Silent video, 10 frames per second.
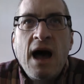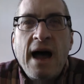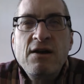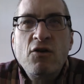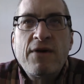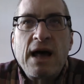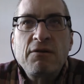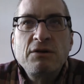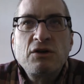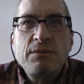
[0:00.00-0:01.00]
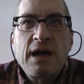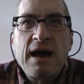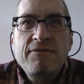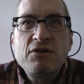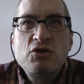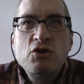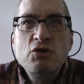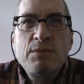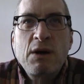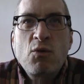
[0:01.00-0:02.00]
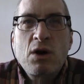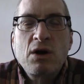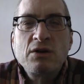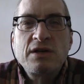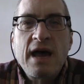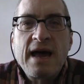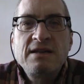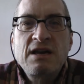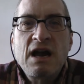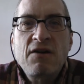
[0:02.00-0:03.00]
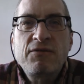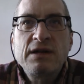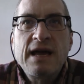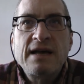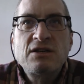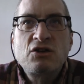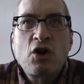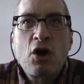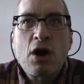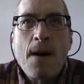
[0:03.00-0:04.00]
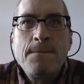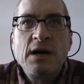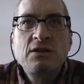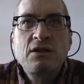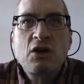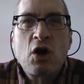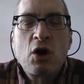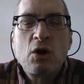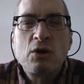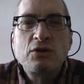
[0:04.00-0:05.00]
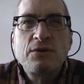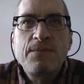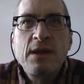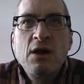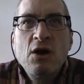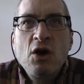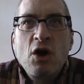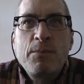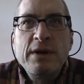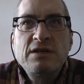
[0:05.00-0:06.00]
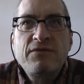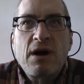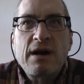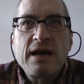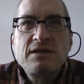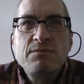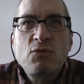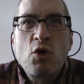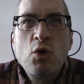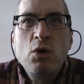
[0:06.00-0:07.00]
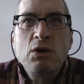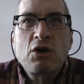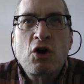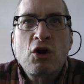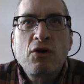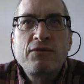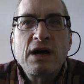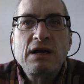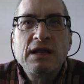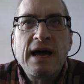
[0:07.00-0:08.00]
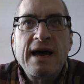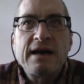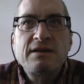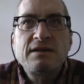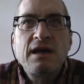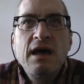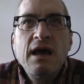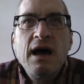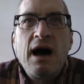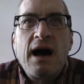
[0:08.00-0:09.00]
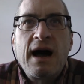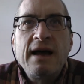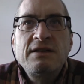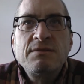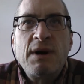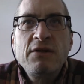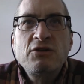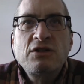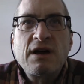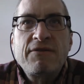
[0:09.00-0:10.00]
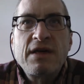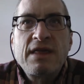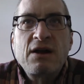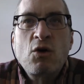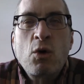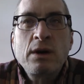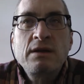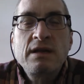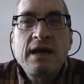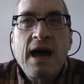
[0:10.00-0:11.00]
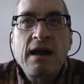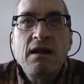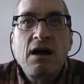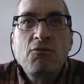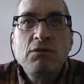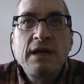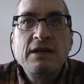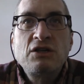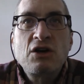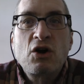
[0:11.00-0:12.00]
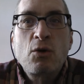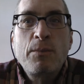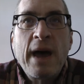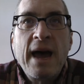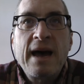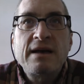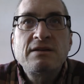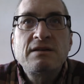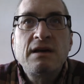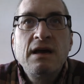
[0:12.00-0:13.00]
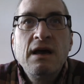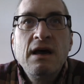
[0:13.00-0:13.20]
I know Valerie, so I'm going to have to choose my words as carefully as a Turk amongst the Kurds. Her piece of art has some cool curved glass and some other stuff that, according to the catalogue, relates to her past.